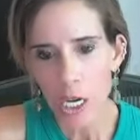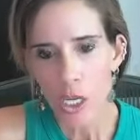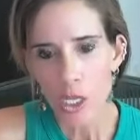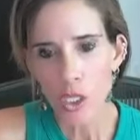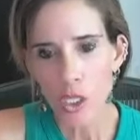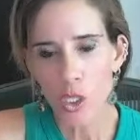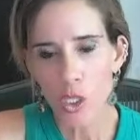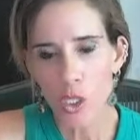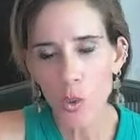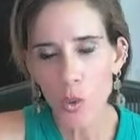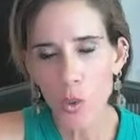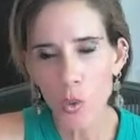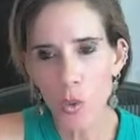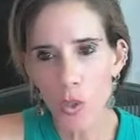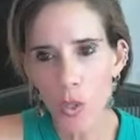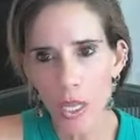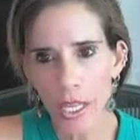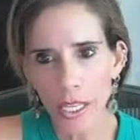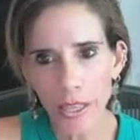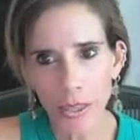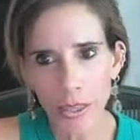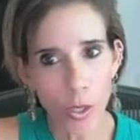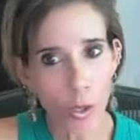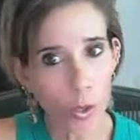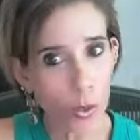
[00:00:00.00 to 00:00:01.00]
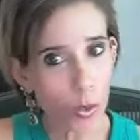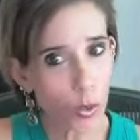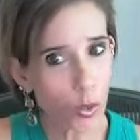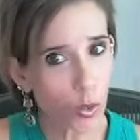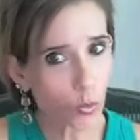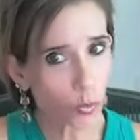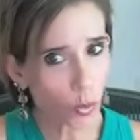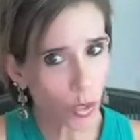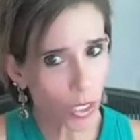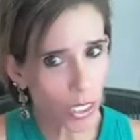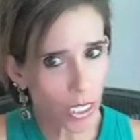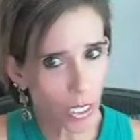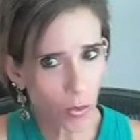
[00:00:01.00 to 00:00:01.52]
so that those
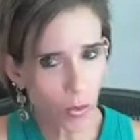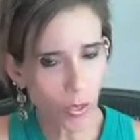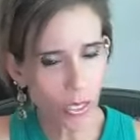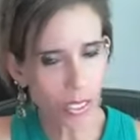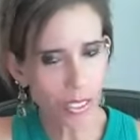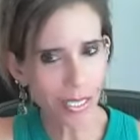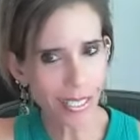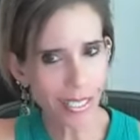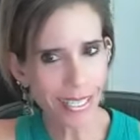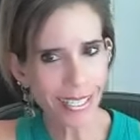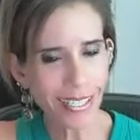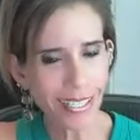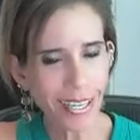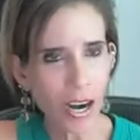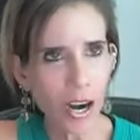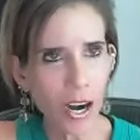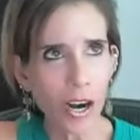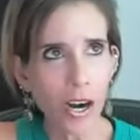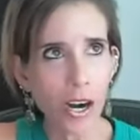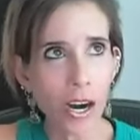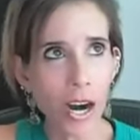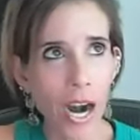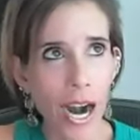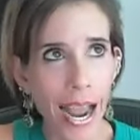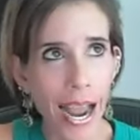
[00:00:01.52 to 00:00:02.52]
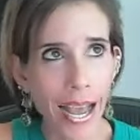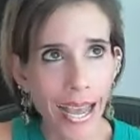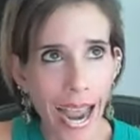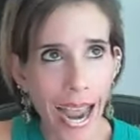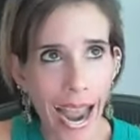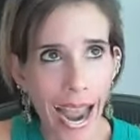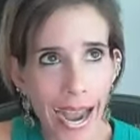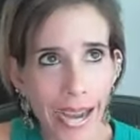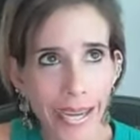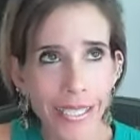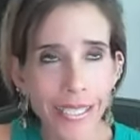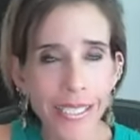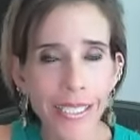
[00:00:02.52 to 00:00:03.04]
frequencies are
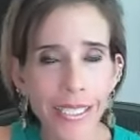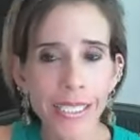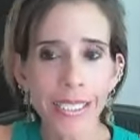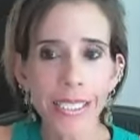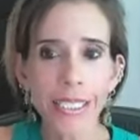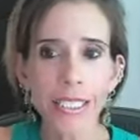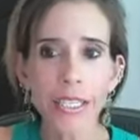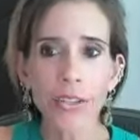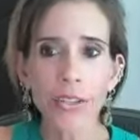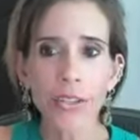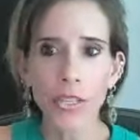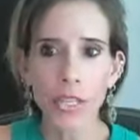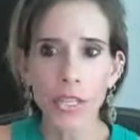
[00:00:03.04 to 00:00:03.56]
adding in a